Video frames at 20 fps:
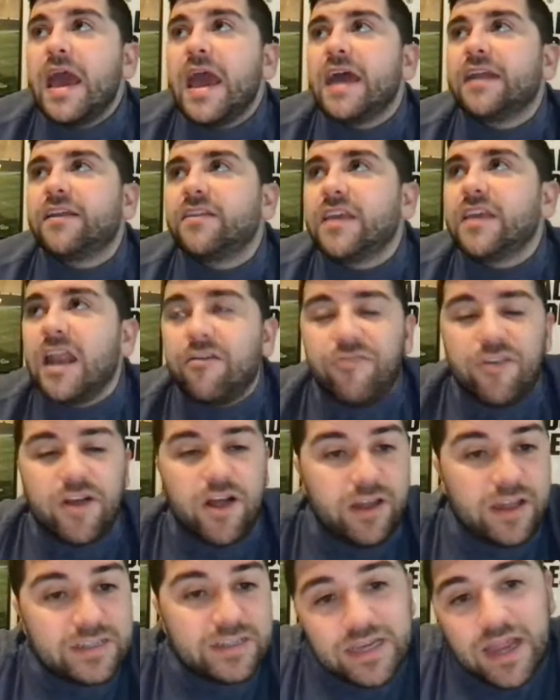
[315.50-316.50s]
And in the
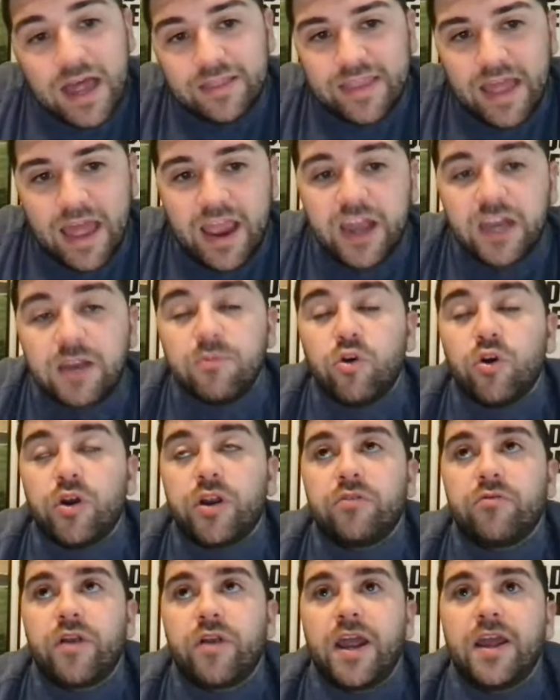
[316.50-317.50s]
NFL, it's not that anymore,
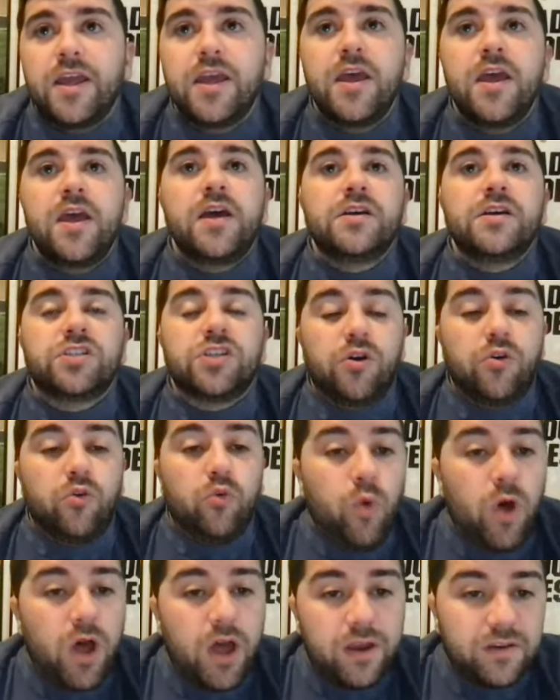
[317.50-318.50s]
right? So
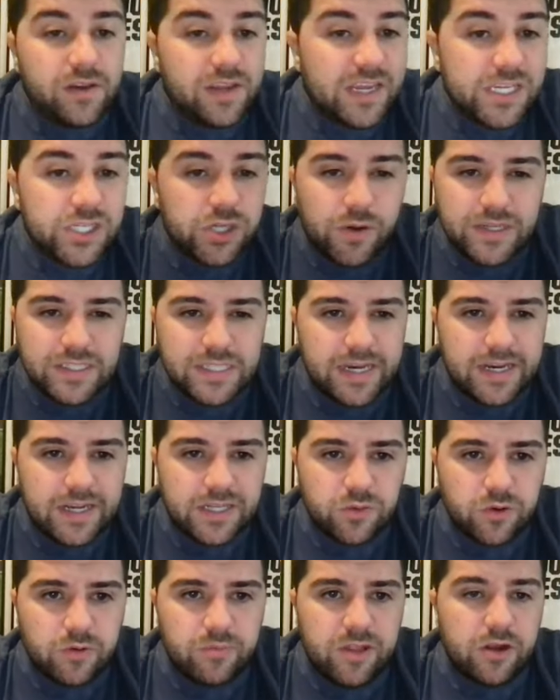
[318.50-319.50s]
one, he's already said he
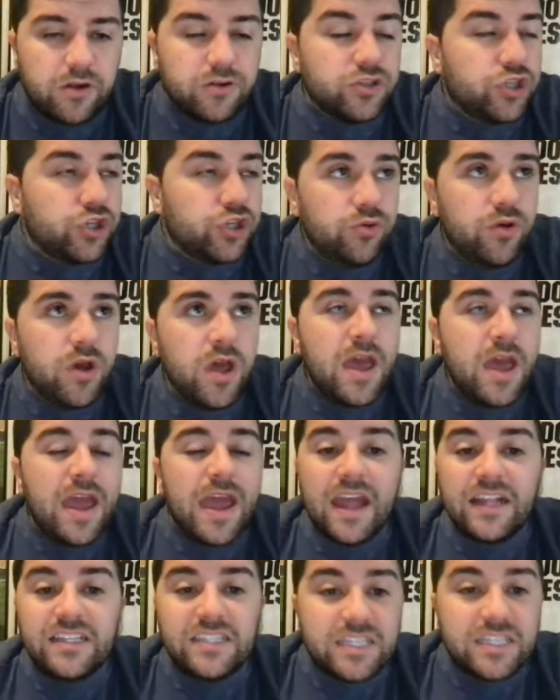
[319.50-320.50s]
doesn't want to be there. Two,
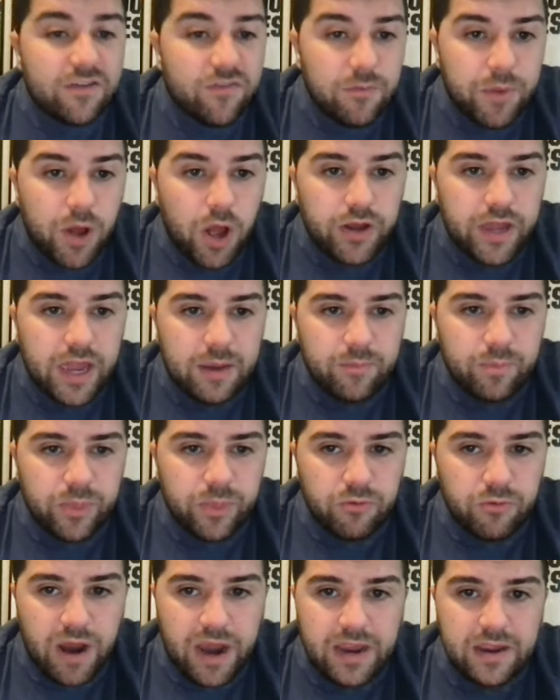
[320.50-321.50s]
it's a different ballgame,
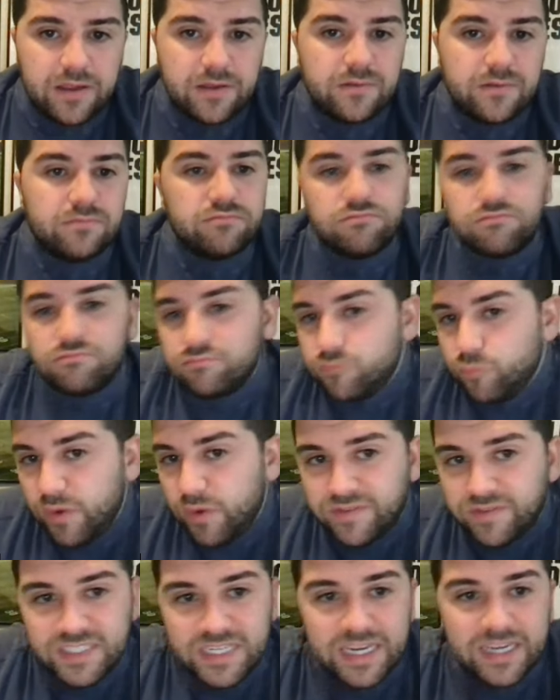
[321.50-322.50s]
right?
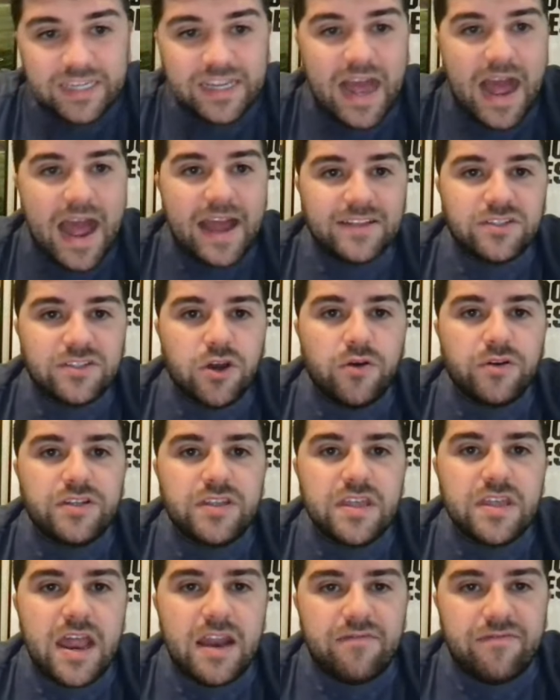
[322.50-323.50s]
We've seen guys go into
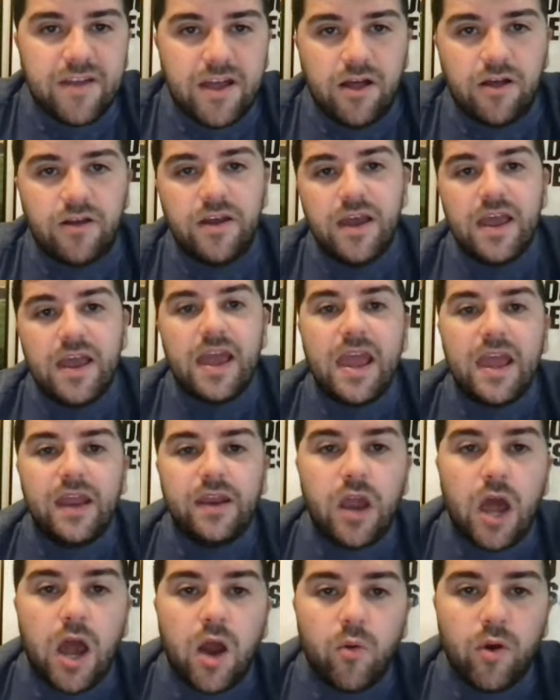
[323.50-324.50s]
the NFL
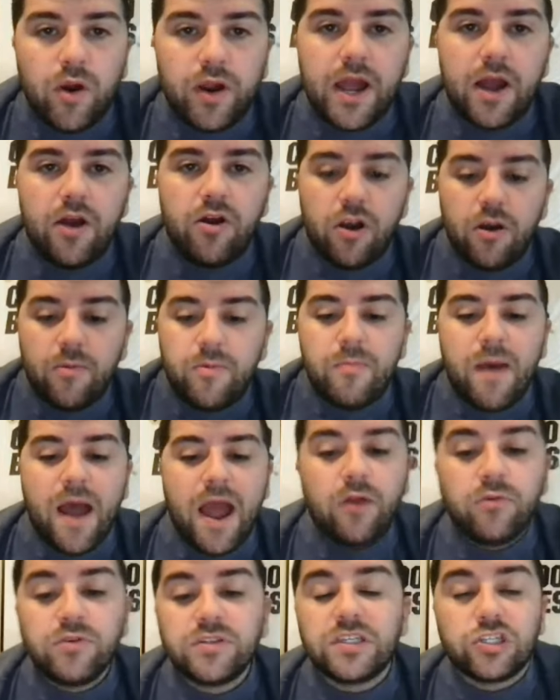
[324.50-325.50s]
and not work out. Urban
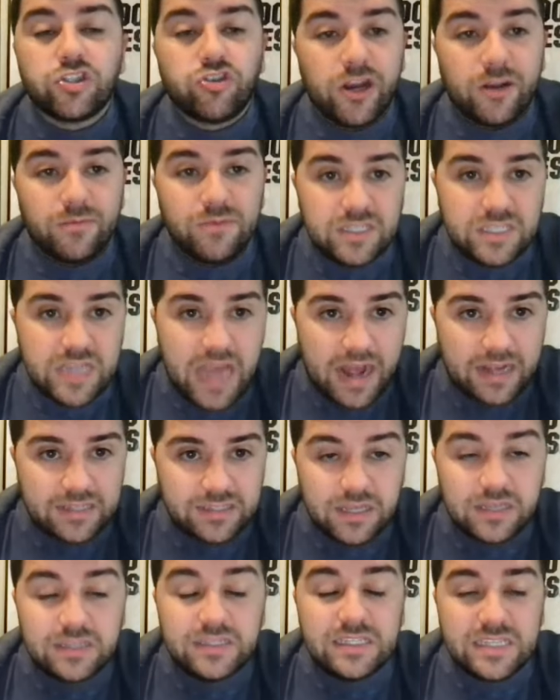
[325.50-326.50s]
Meyer was a straight up
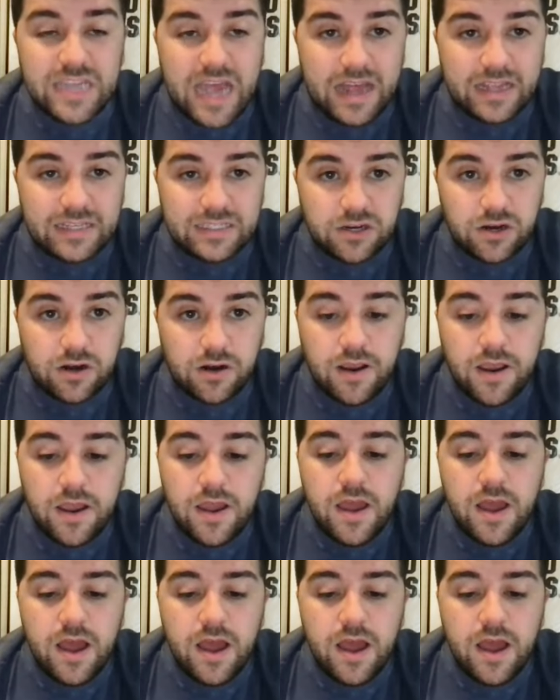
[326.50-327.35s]
disaster.